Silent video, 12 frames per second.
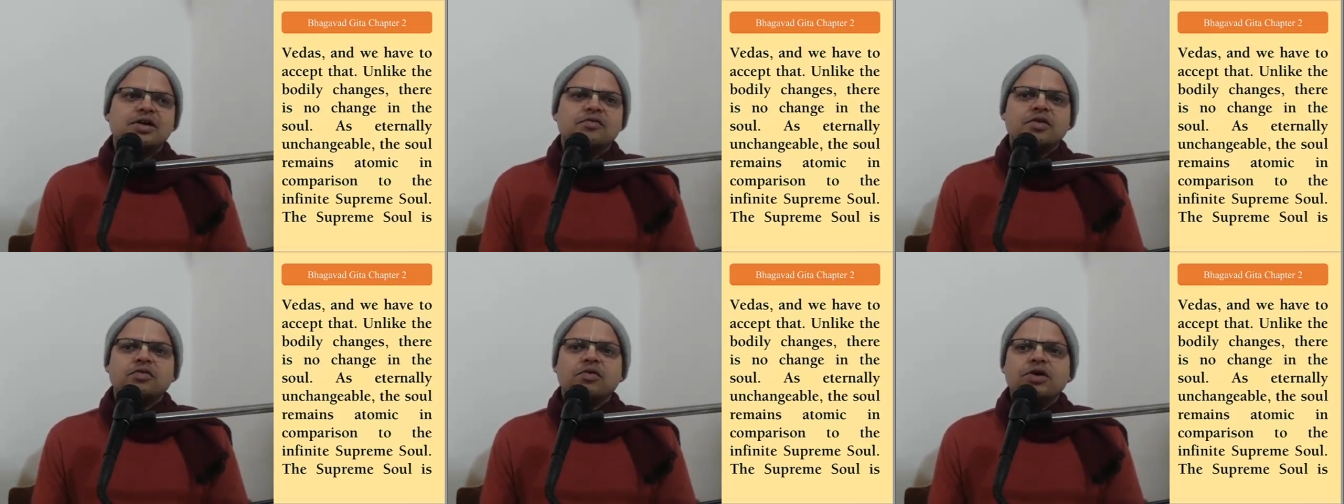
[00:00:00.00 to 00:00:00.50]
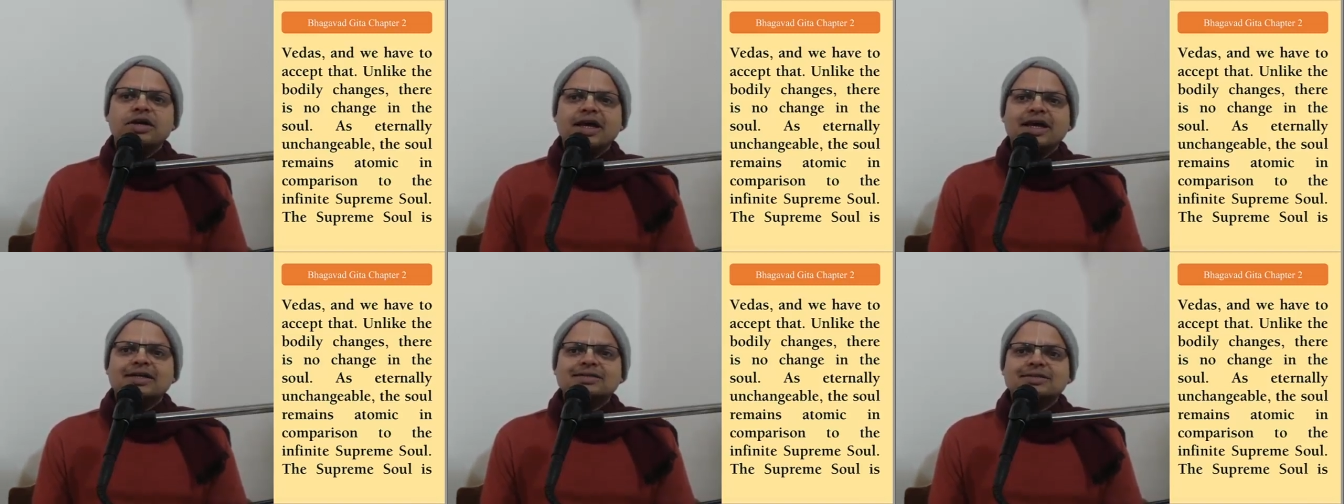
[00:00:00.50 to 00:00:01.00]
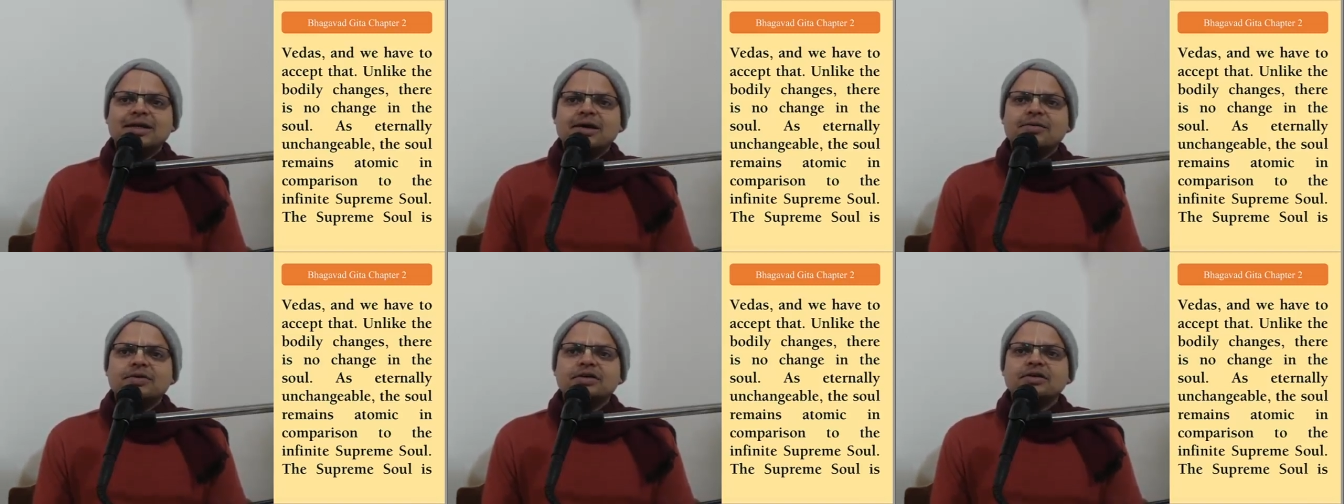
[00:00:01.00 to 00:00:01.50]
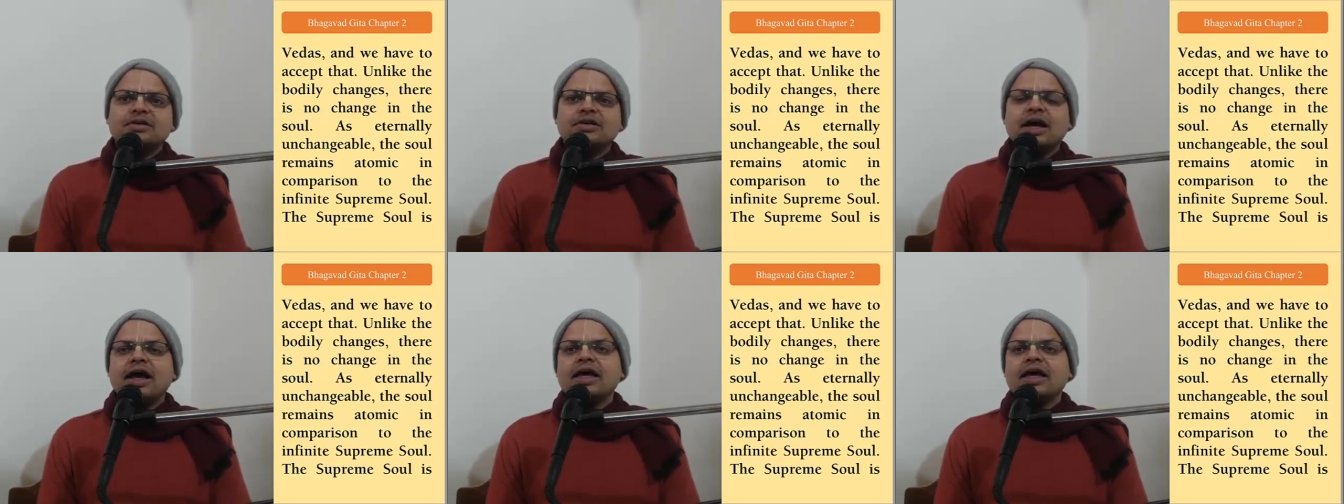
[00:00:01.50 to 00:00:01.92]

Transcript: We won't accept uh,